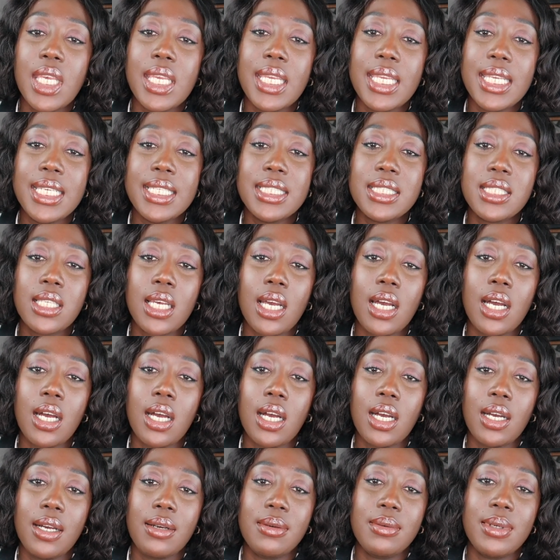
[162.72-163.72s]
is
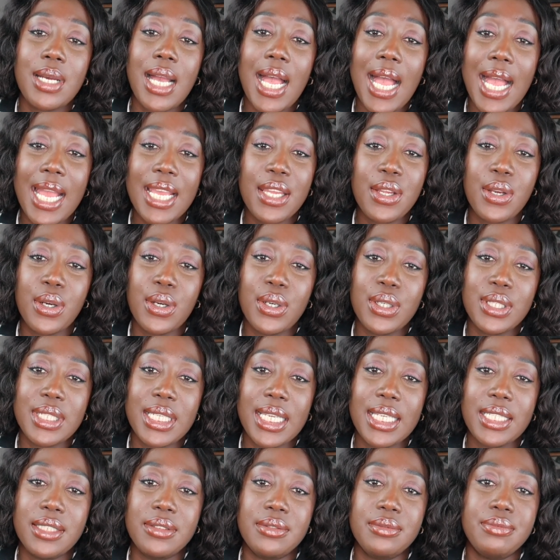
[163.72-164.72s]
uh, higher
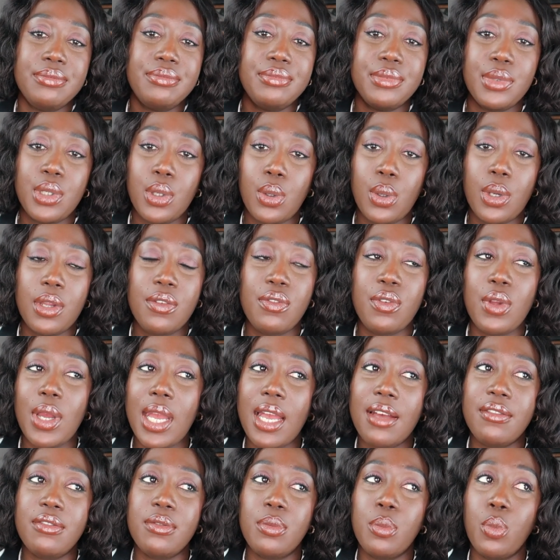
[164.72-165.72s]
than, you know, if you
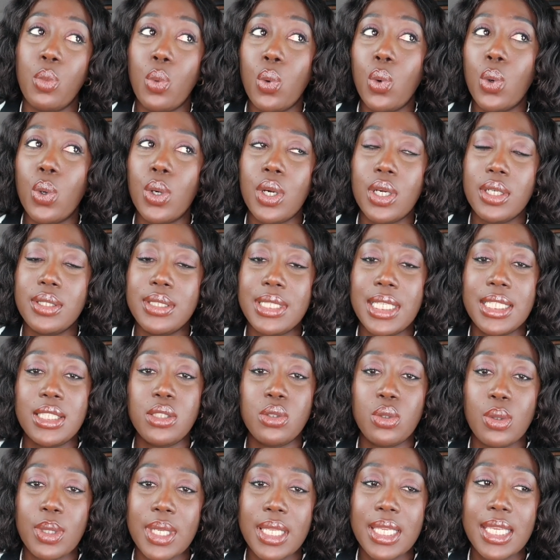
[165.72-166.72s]
have more
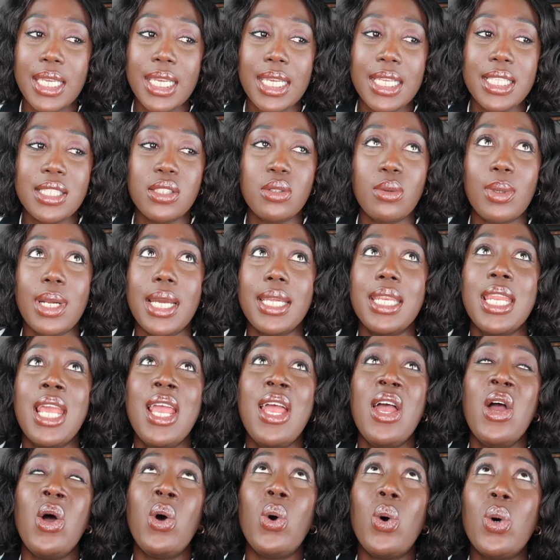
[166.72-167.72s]
than three kids, right?
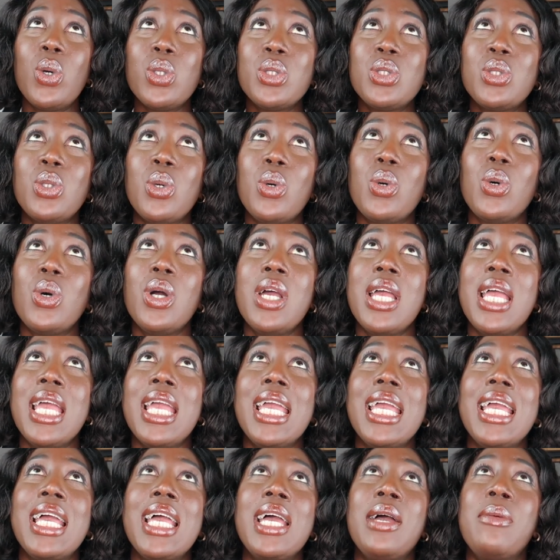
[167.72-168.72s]
Also,
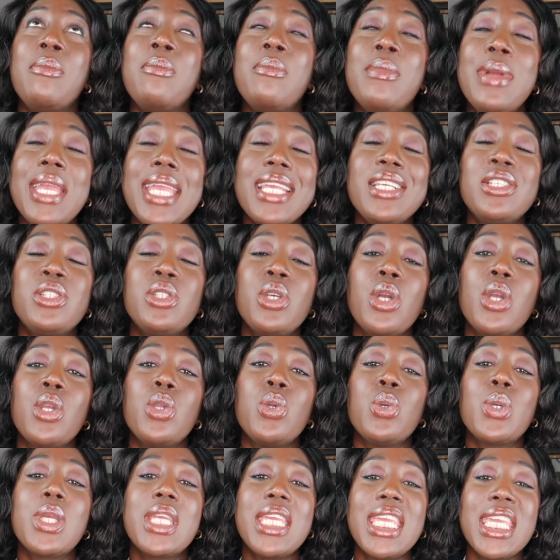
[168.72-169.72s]
make sure
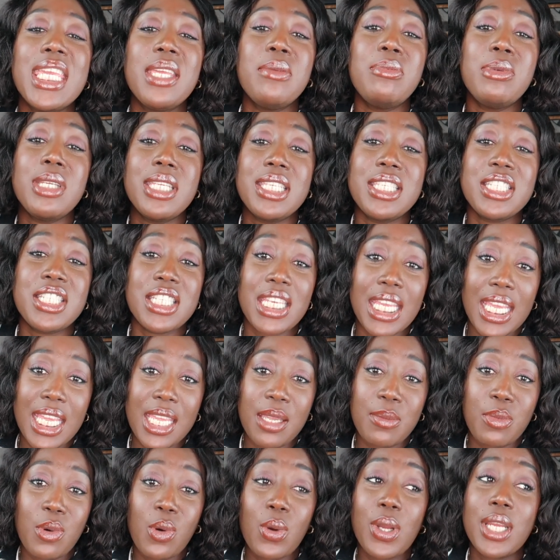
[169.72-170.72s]
you keep in
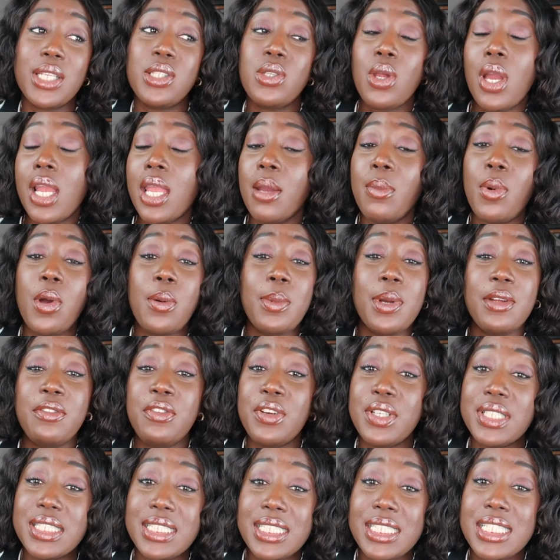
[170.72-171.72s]
shape. Okay, talking about my
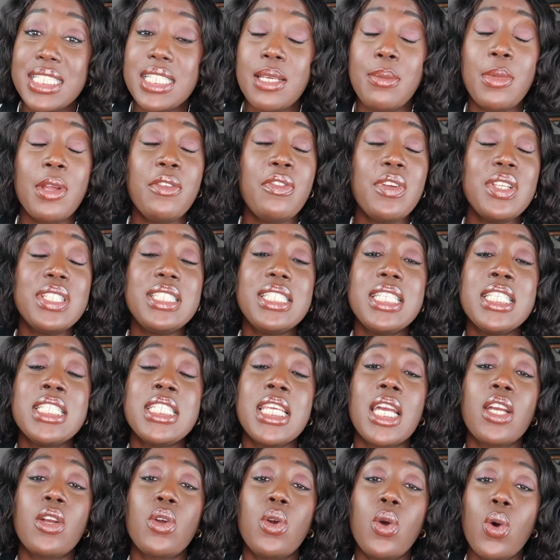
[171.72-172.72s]
friend Cynthia. My friend
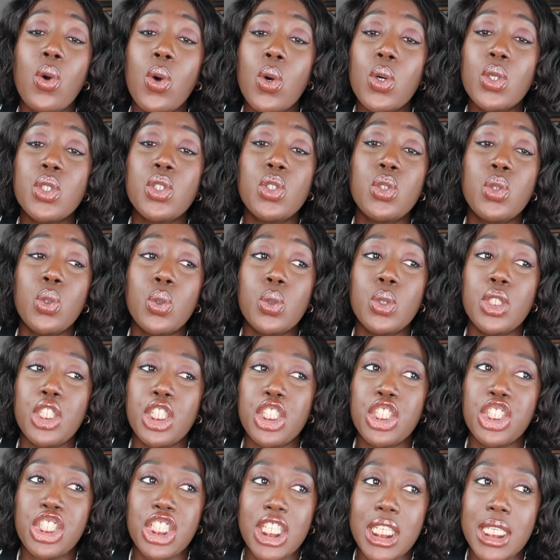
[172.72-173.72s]
Cynthia goes to
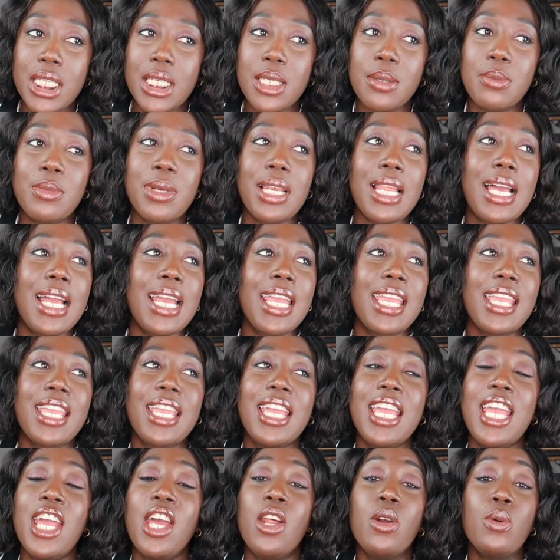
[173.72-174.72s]
the gym
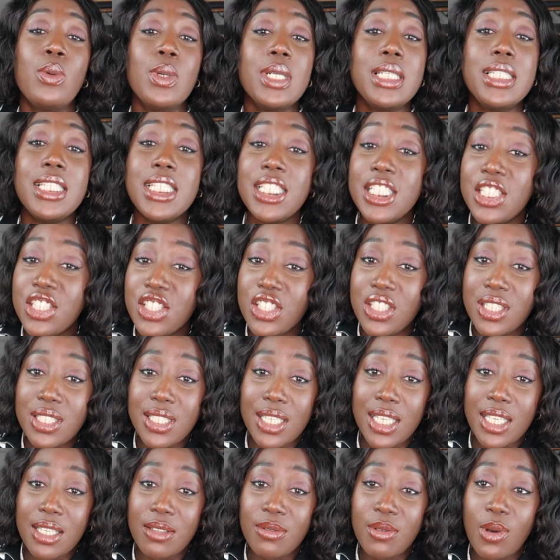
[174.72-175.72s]
like
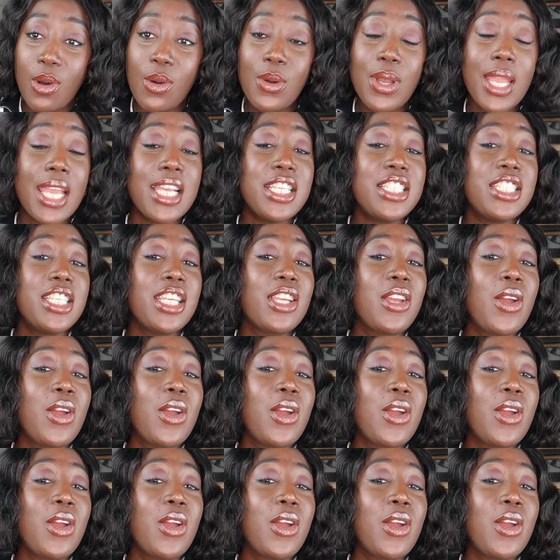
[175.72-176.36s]
religiously. Okay, she